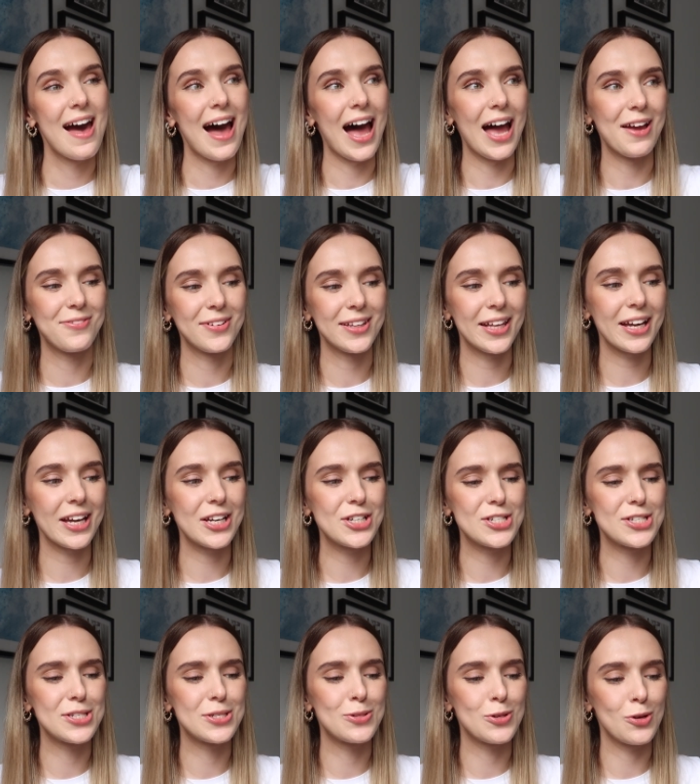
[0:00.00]
I feel like I
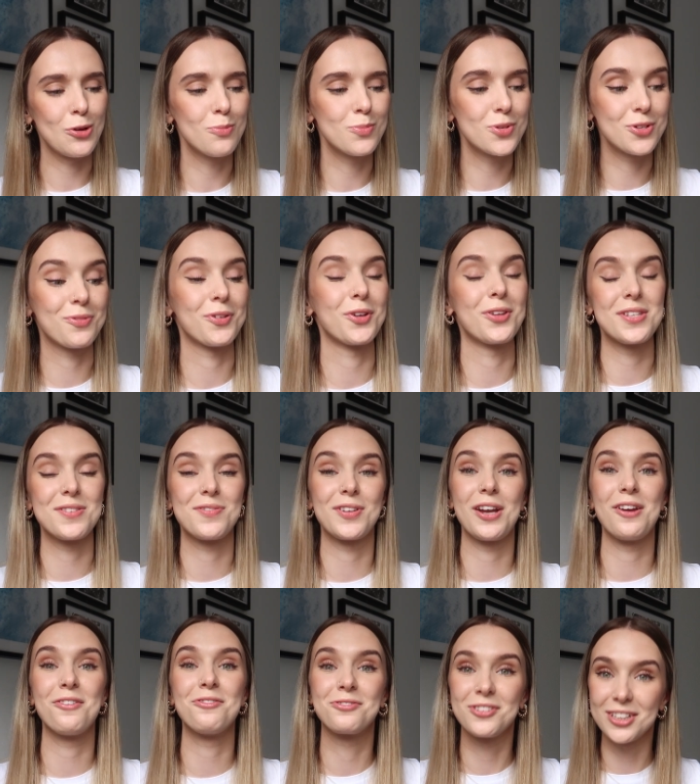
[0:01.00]
just zoomed through this
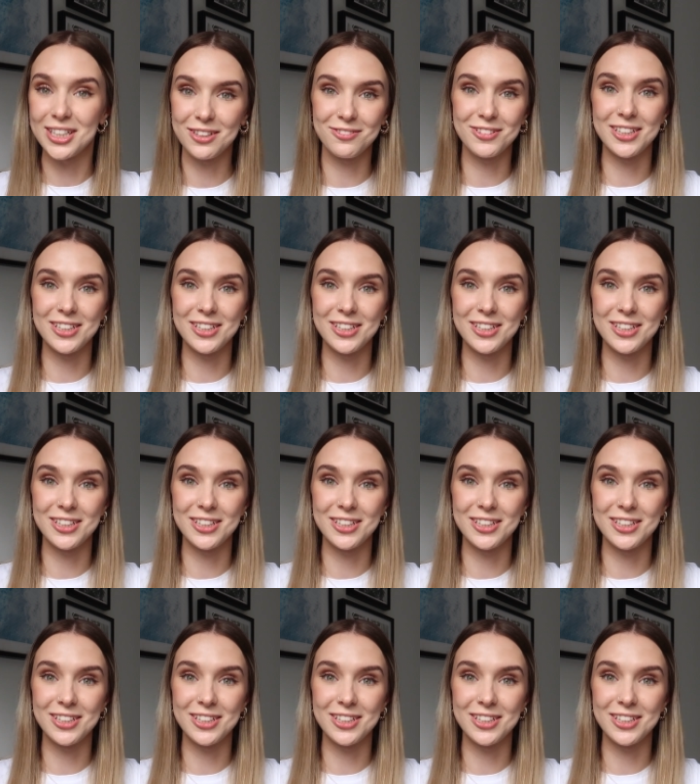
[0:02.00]
video really,